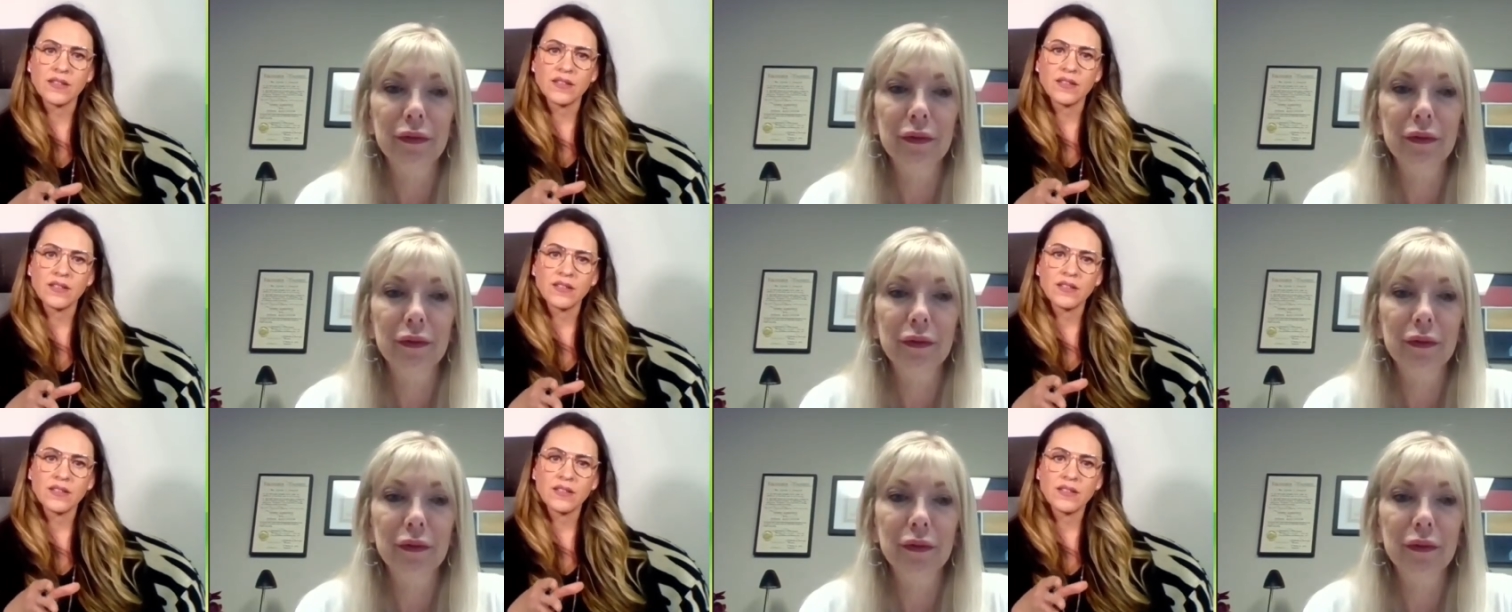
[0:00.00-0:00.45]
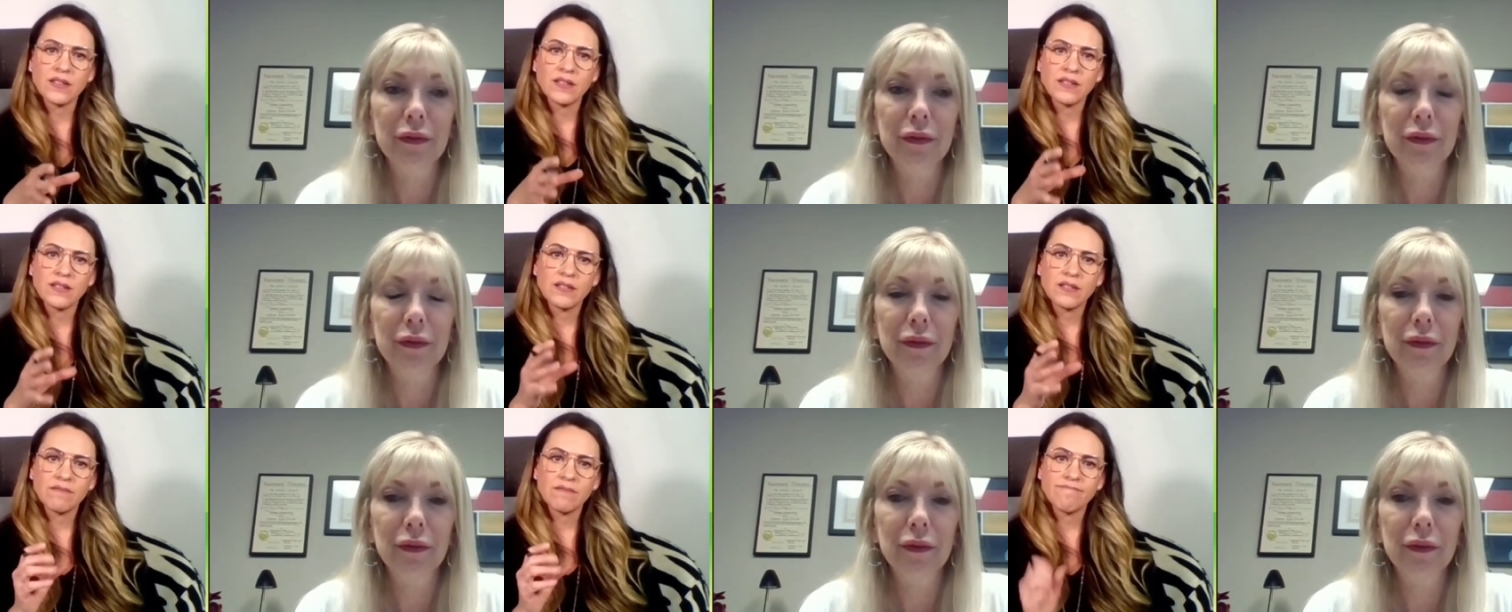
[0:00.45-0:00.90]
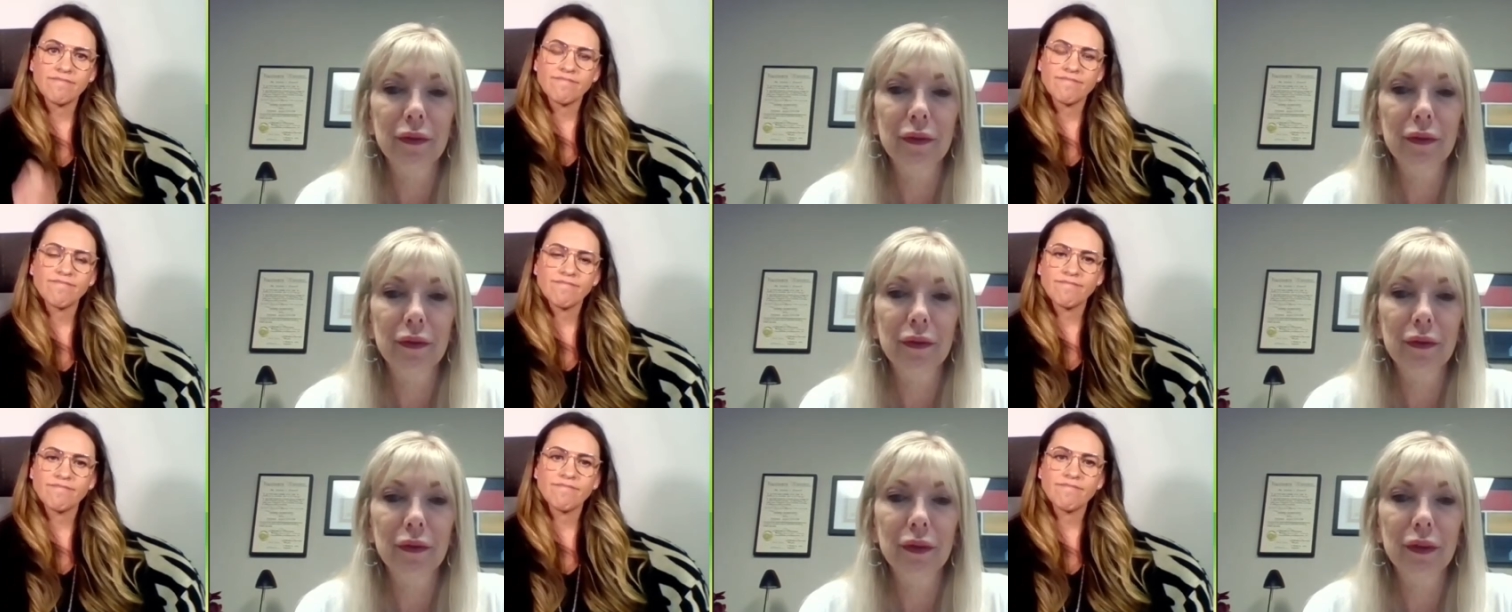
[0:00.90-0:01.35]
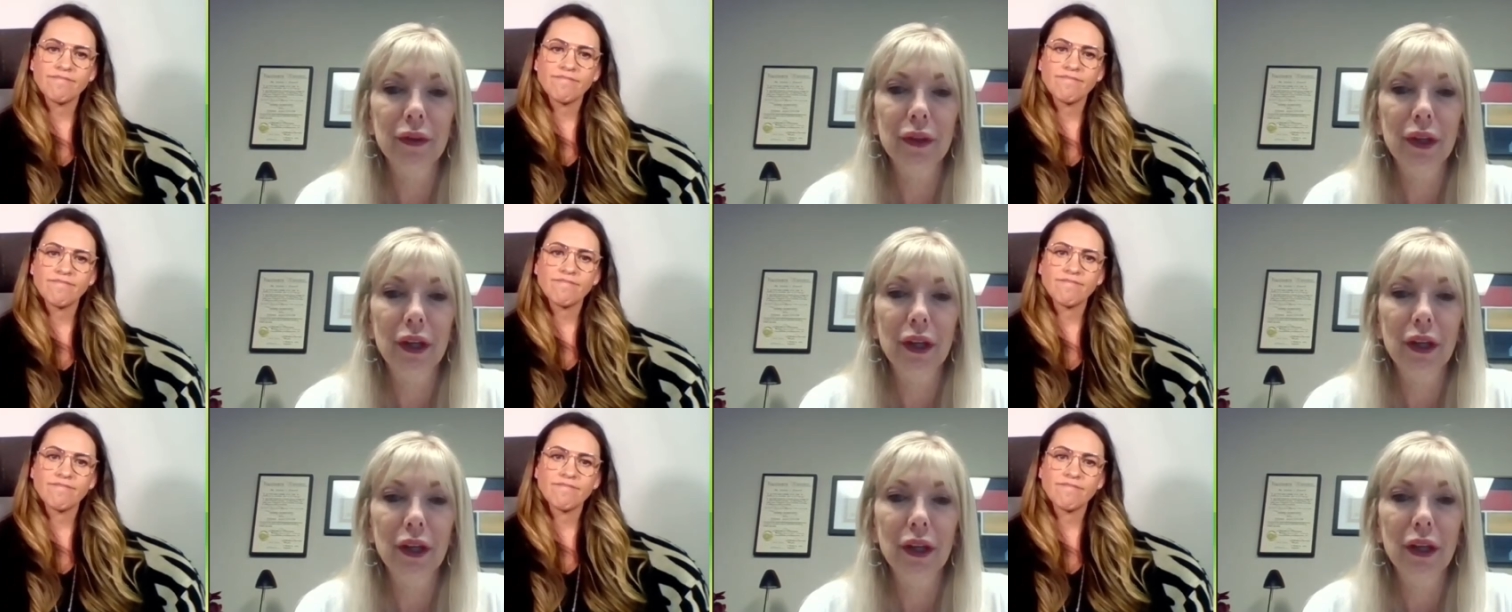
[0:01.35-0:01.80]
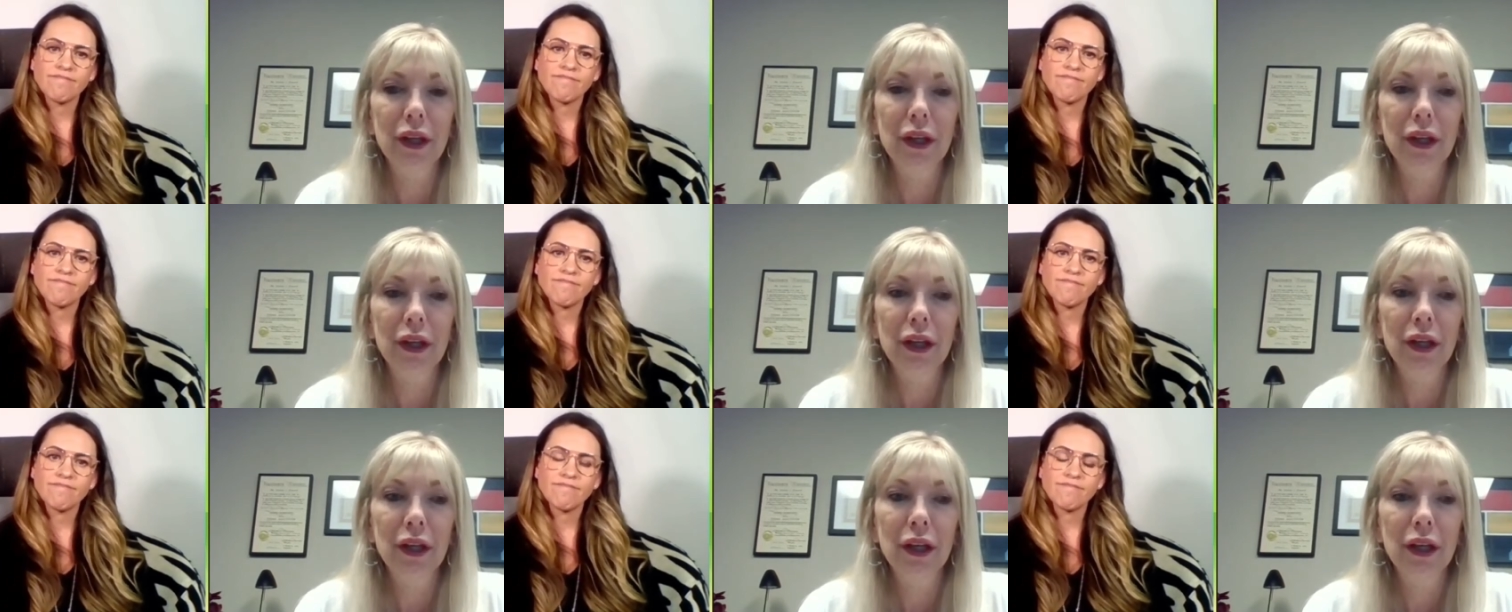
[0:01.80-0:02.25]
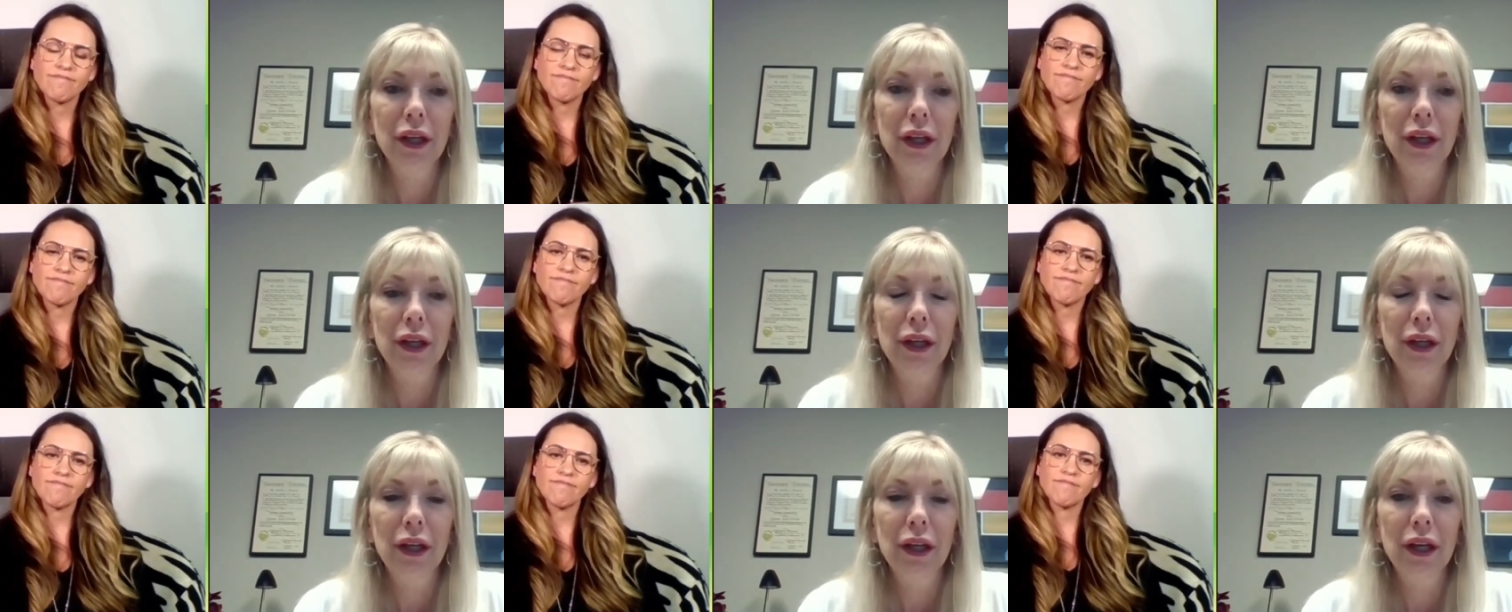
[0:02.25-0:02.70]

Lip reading: Nobody speaks.